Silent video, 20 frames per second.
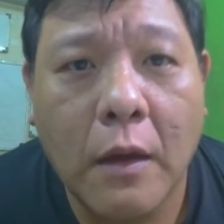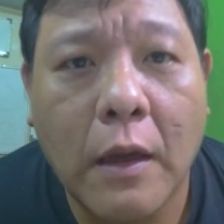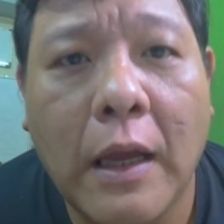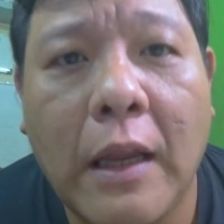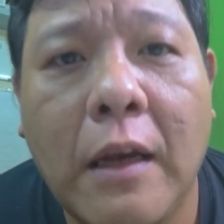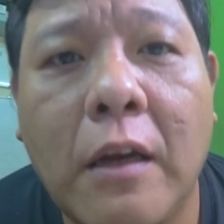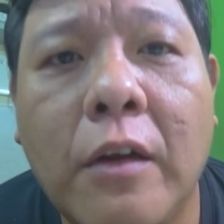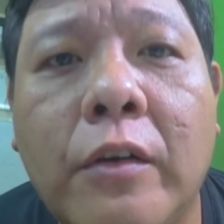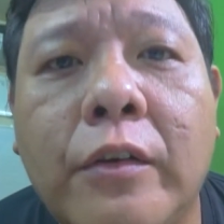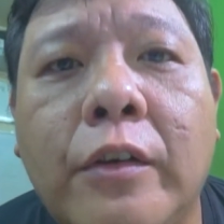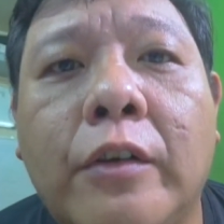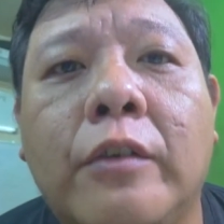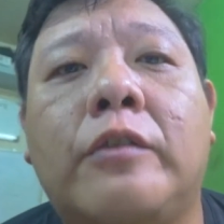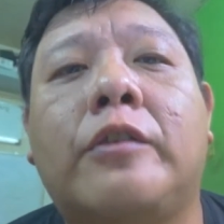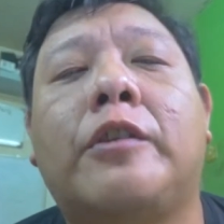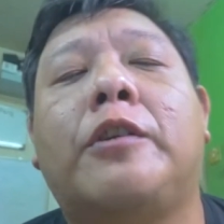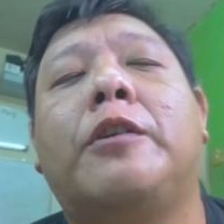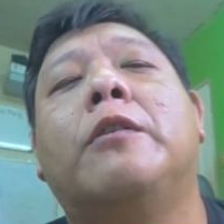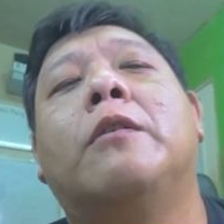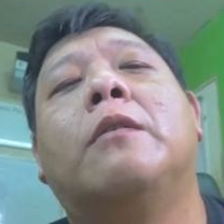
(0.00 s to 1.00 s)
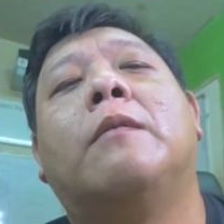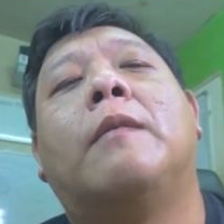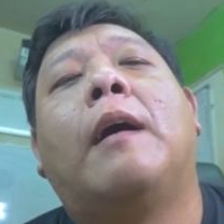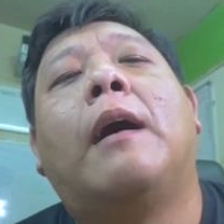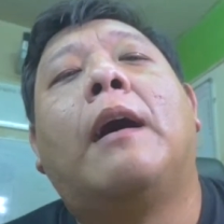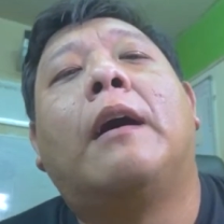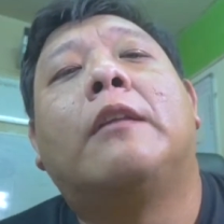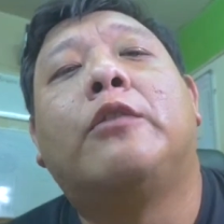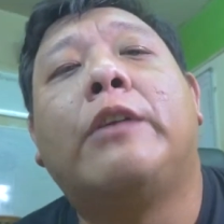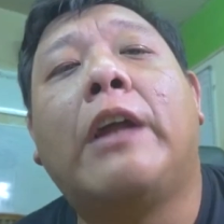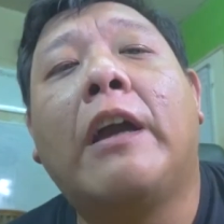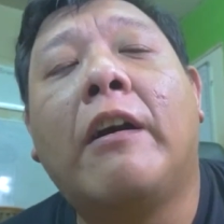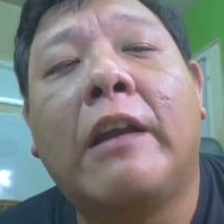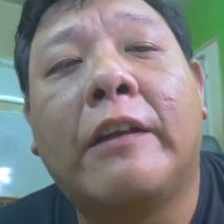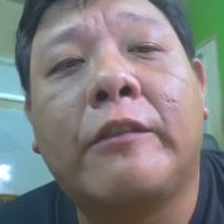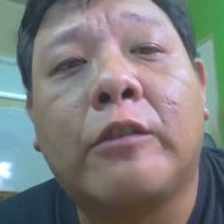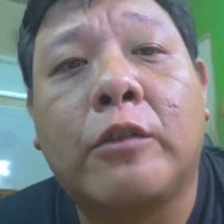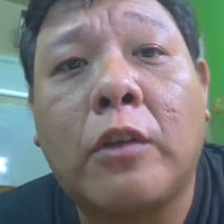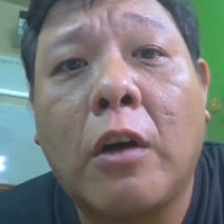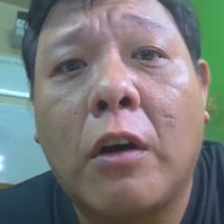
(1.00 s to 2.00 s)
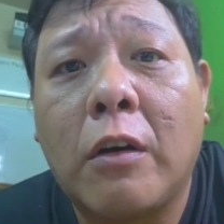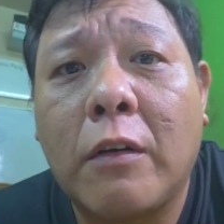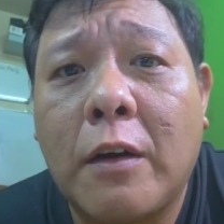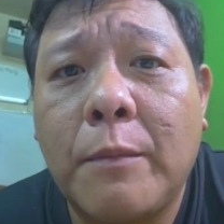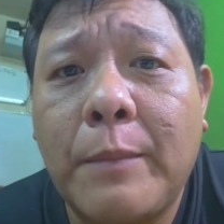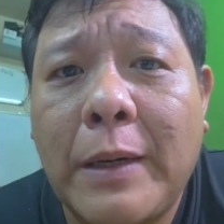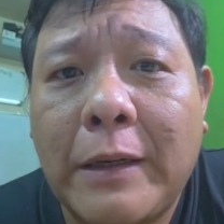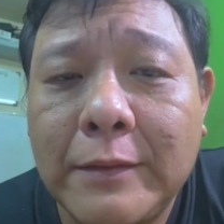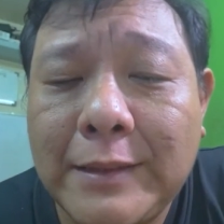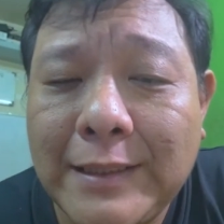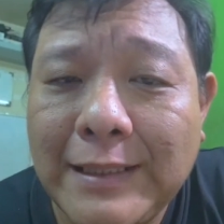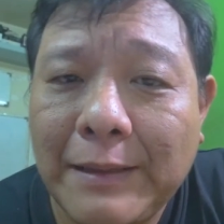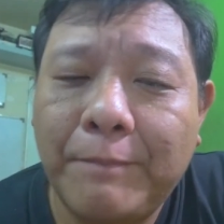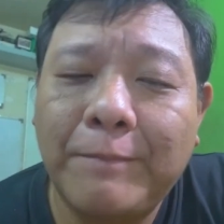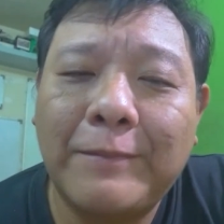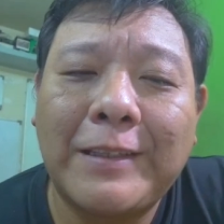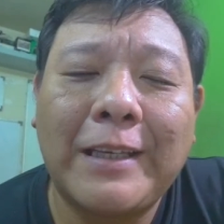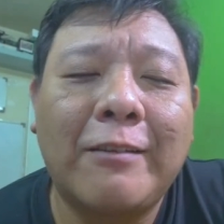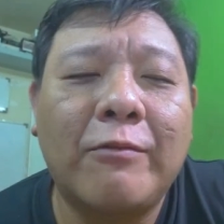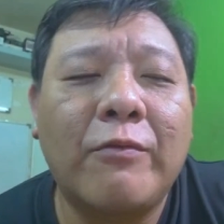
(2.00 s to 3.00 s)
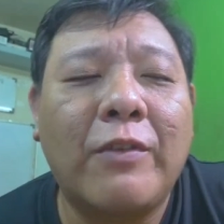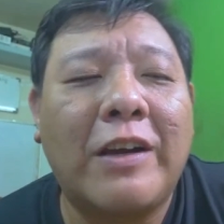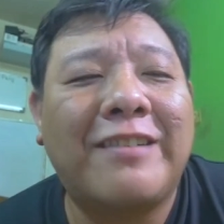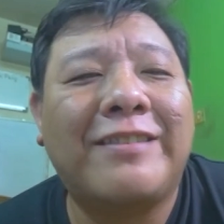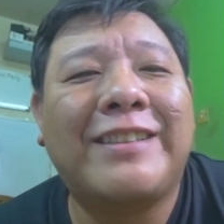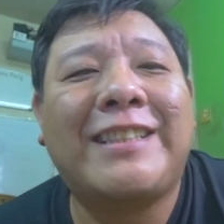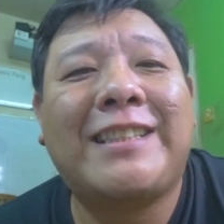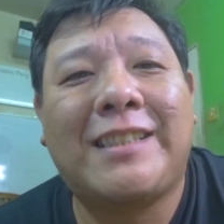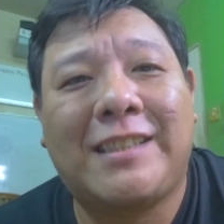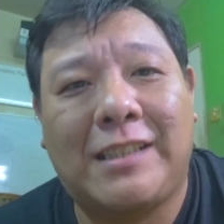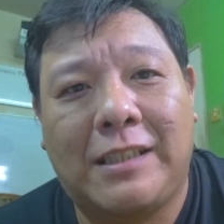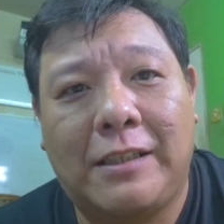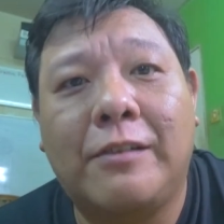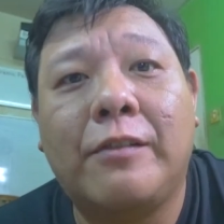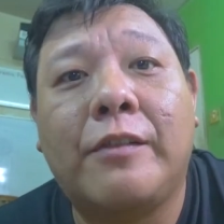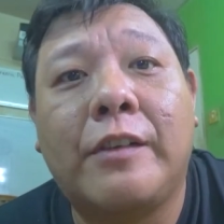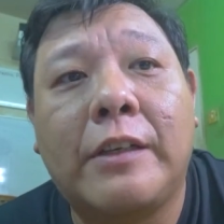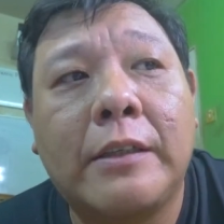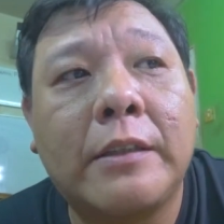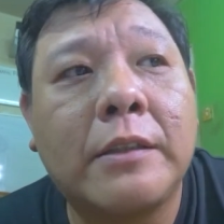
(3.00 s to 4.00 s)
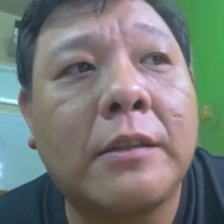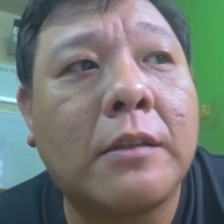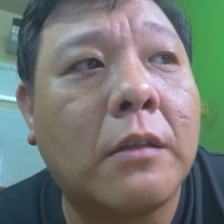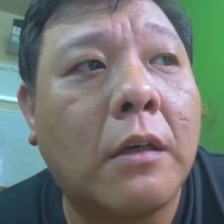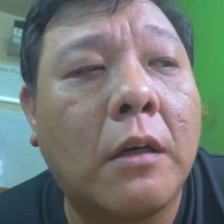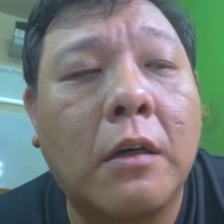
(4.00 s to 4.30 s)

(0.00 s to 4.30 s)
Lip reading: Hello YouTube. Today I'd like to talk about something very serious,